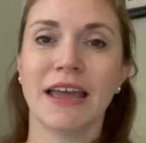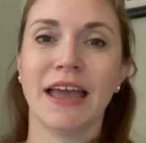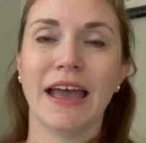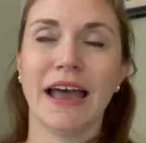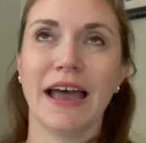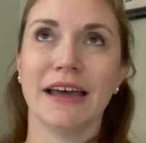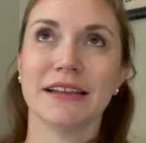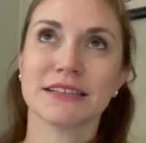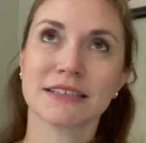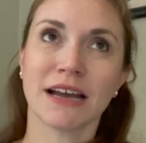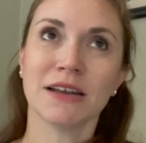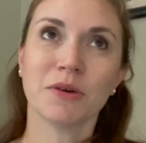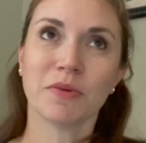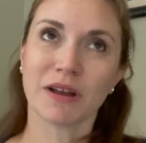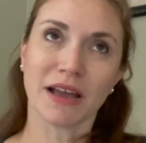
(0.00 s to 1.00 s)
And it's
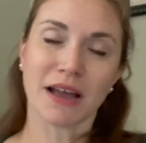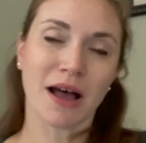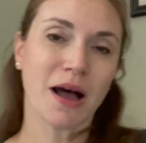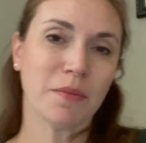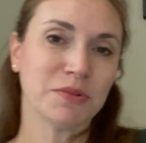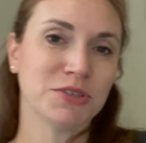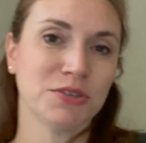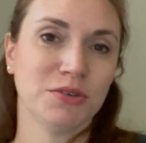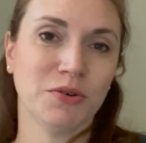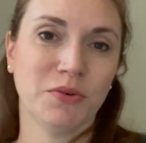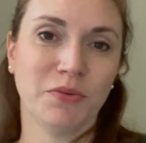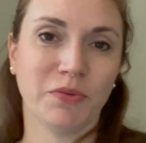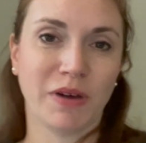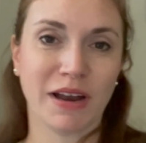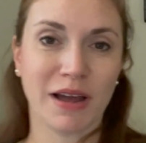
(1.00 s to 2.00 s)
kind of what I hop to
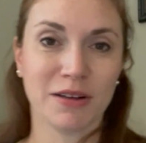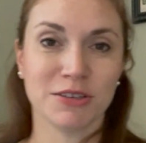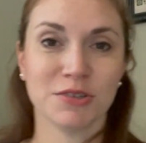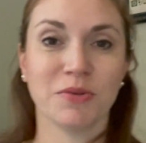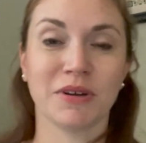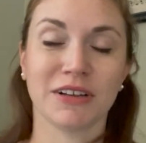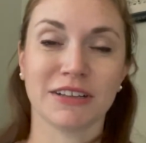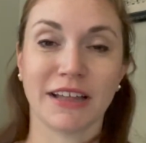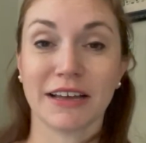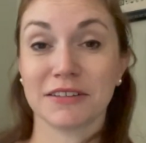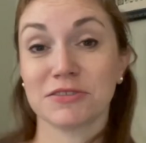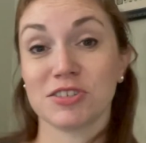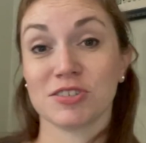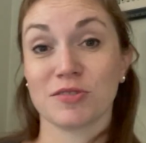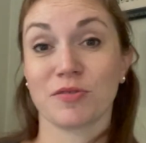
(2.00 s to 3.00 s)
when I do want to like
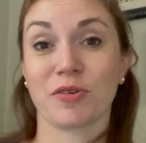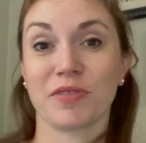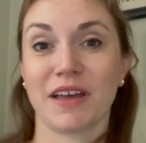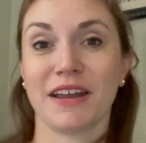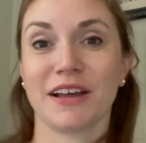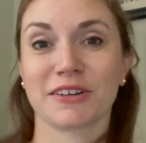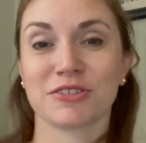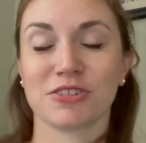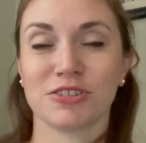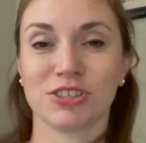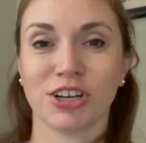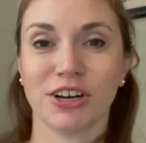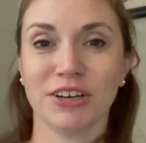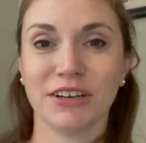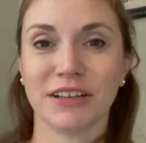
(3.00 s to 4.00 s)
just throw that extra
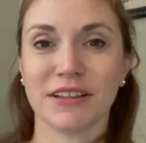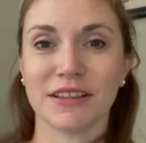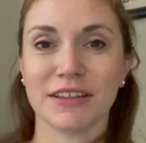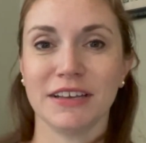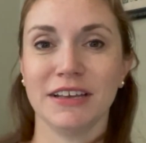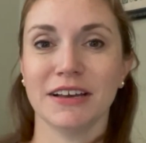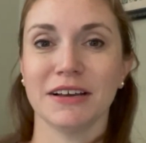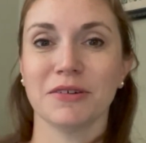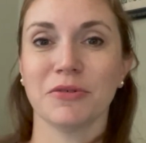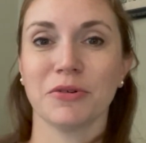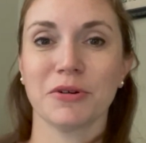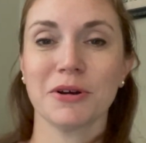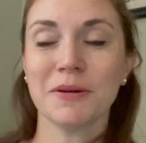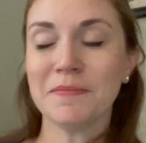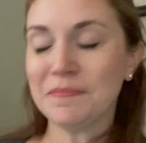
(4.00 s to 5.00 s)
chart in the
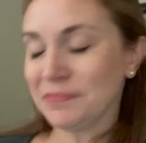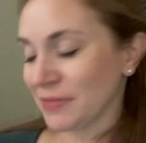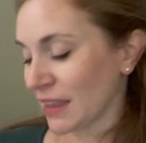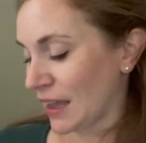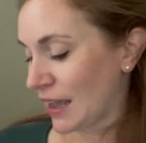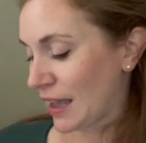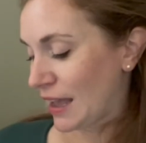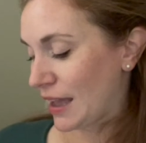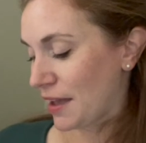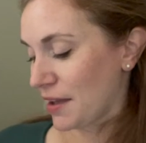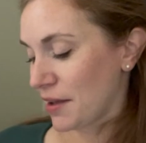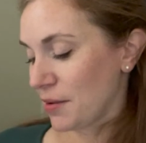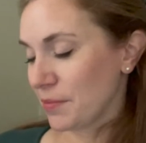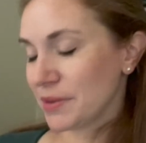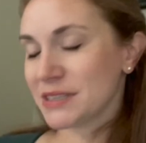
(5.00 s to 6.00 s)
order.
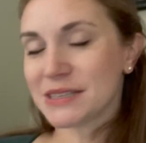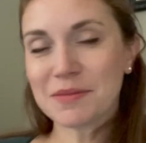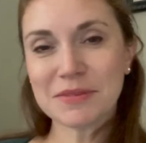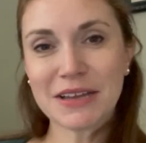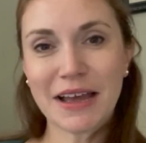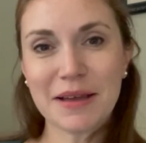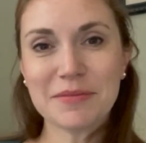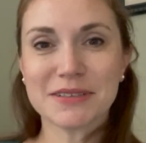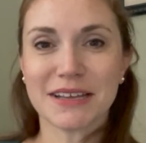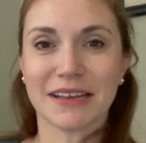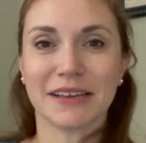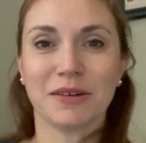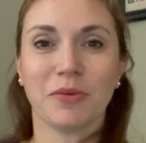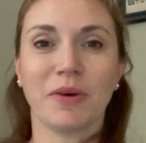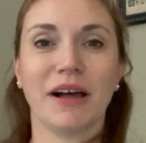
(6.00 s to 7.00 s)
But sometimes I
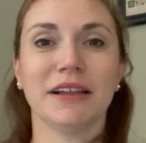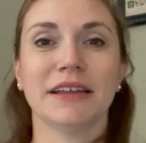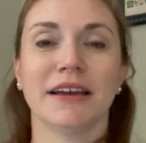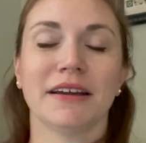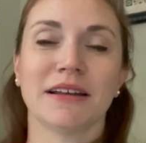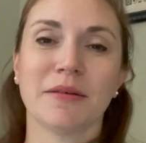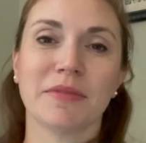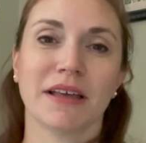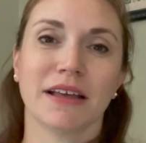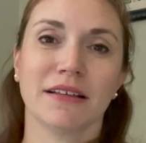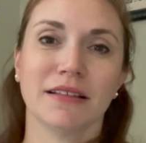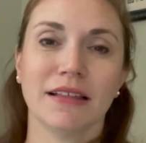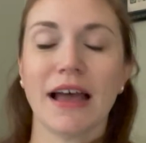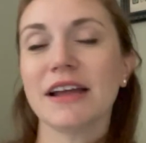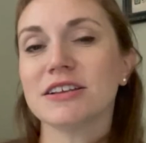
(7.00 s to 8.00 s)
get a wild hair and I'm like,
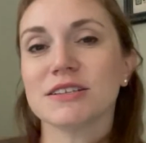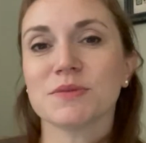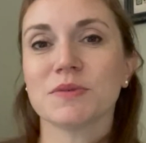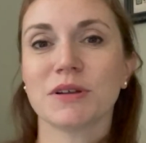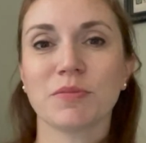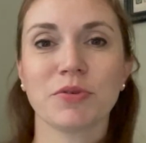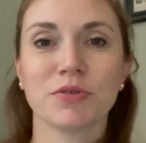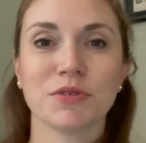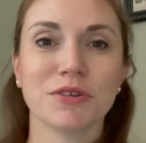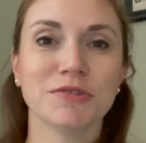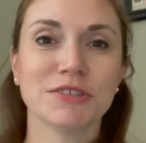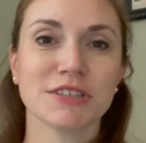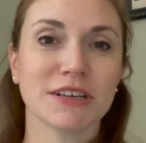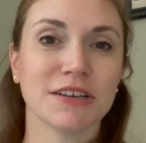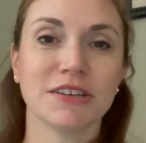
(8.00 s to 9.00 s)
I just want to
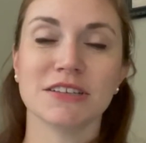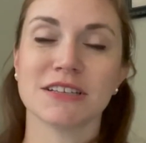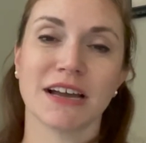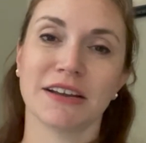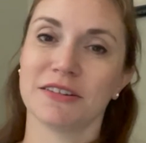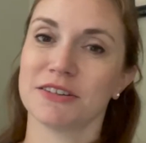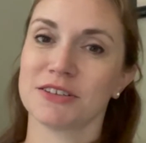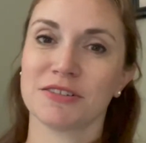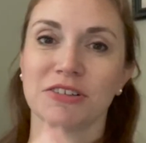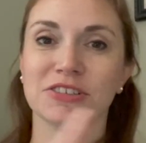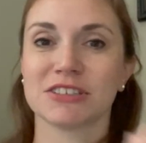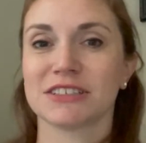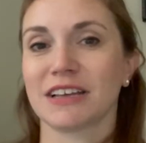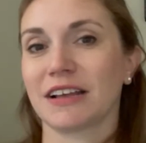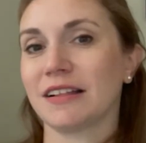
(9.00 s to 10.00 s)
peruse a designer. So I'll
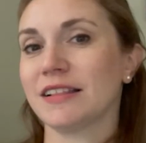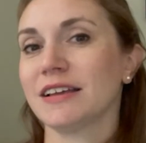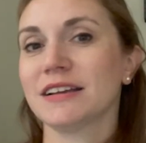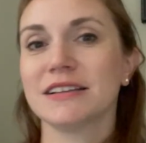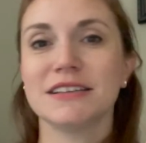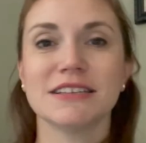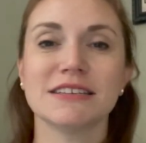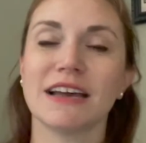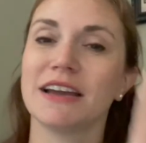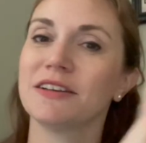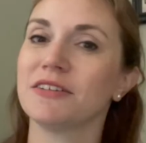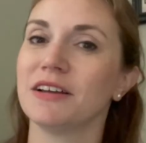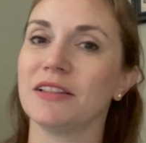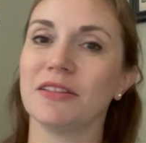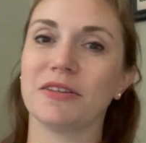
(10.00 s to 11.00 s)
just like click a designer
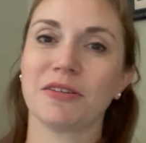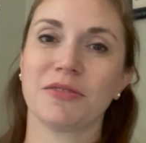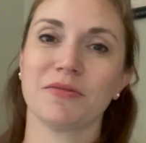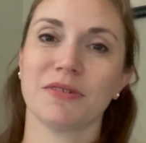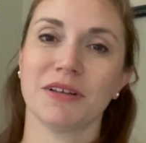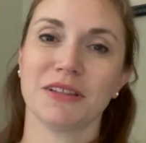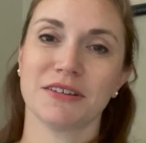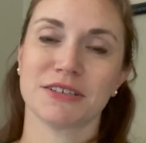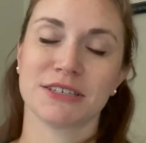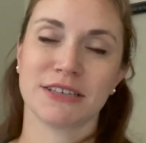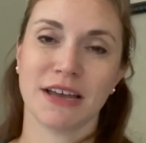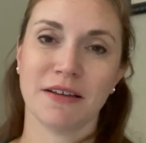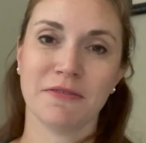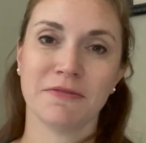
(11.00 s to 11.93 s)
and look through all their stuff.